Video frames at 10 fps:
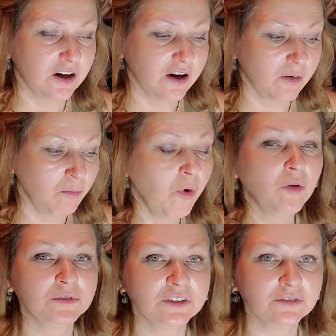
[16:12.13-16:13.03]

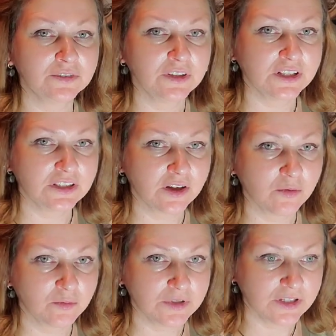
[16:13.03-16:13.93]
moment for this
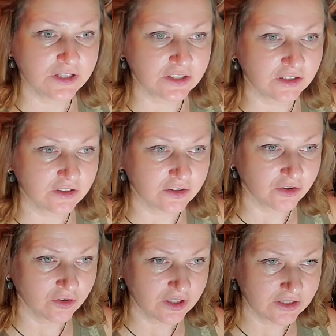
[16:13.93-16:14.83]
composition.
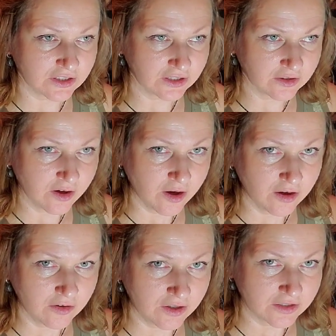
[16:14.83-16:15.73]
So that's like
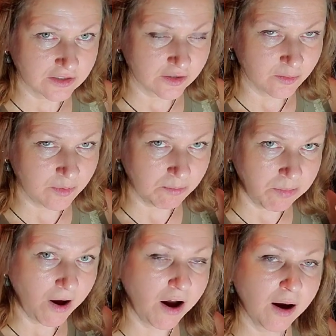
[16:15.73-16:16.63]
there's gonna be
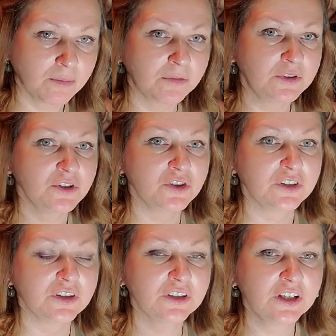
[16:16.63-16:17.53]
pop, which
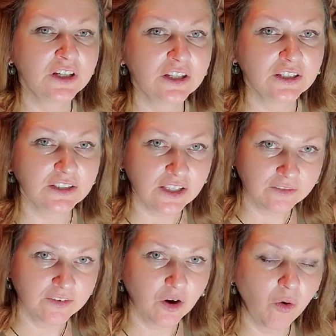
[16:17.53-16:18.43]
is
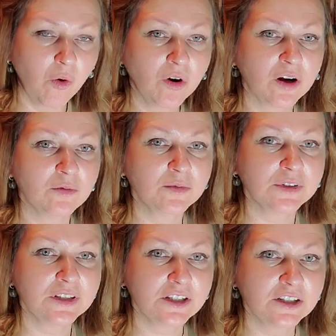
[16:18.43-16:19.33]
give the whole
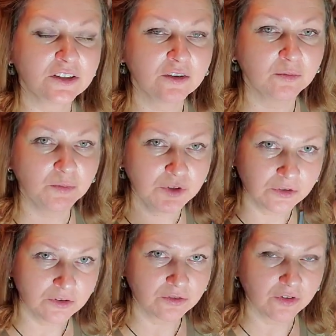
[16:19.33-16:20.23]
composition
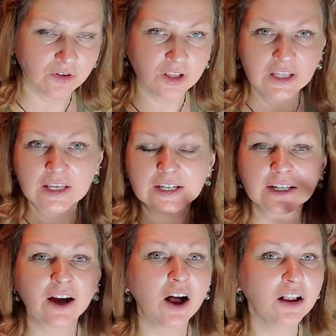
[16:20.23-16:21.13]
beautiful
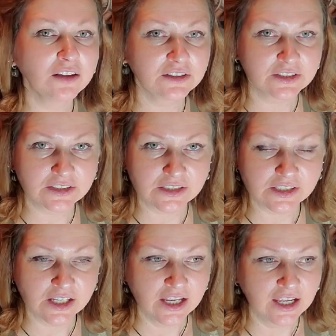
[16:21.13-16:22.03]
colors.
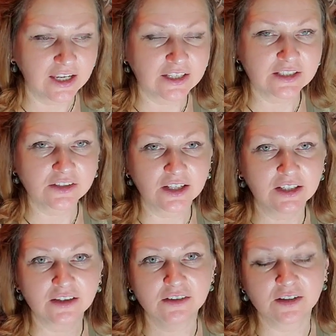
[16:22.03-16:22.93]
It's like
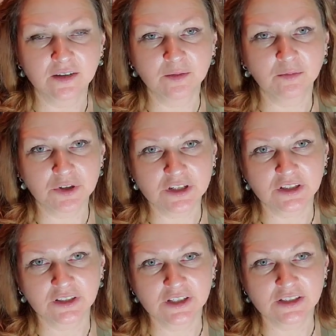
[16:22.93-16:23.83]
the
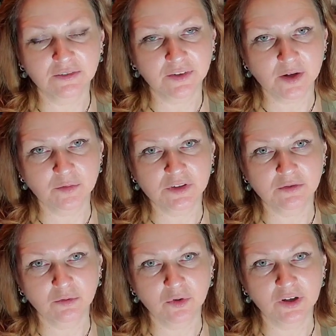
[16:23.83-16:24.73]
Impressionist famous
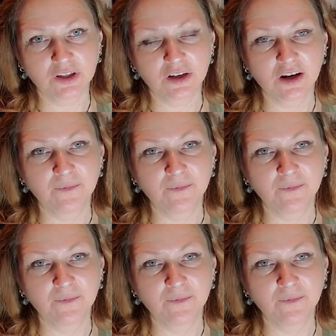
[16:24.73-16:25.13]
work,